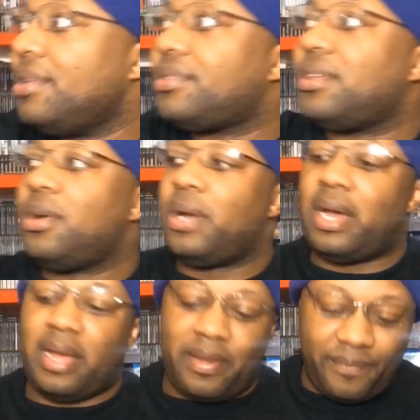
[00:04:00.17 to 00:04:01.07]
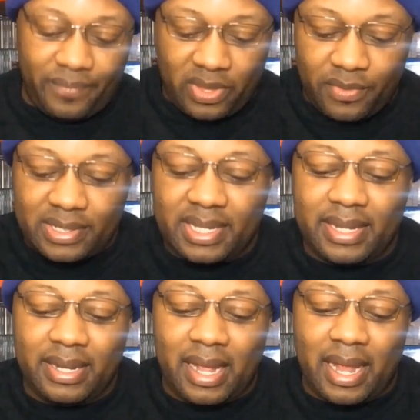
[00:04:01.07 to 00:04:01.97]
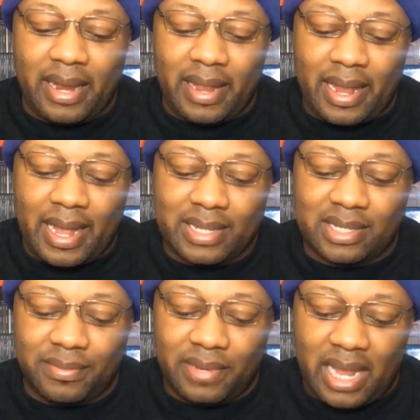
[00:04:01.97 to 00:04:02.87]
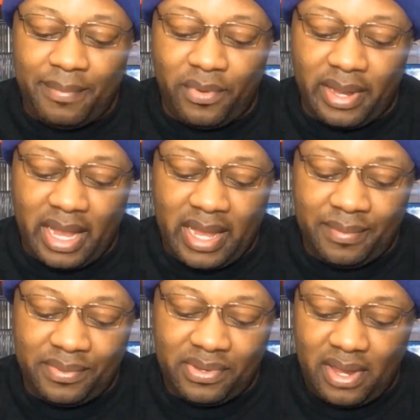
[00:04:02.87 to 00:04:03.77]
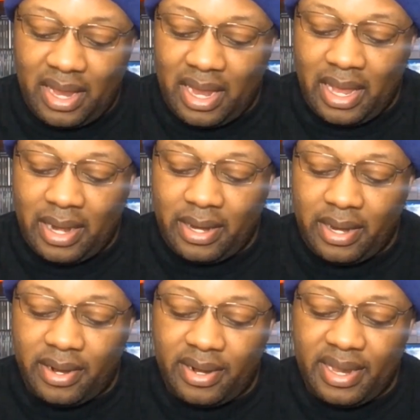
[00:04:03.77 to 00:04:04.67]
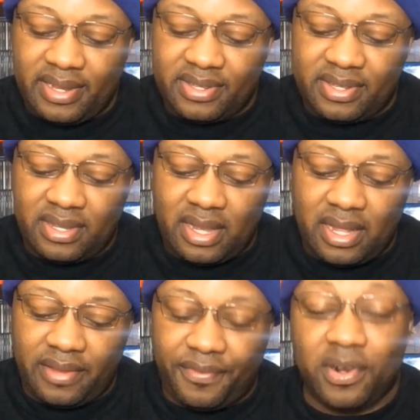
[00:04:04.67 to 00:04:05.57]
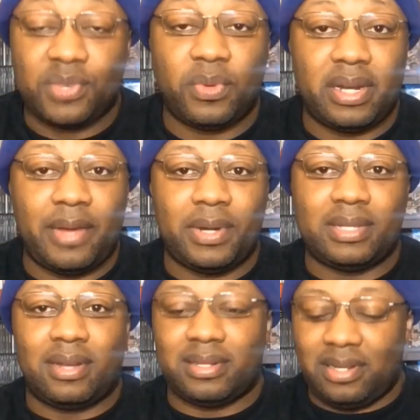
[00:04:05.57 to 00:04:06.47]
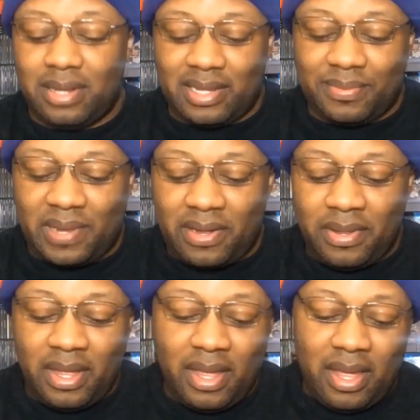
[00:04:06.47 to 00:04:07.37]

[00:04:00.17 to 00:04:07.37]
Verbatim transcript: So uh, recently I, I got some Game Boy games, and here is uh, the first one I want to talk to you guys about.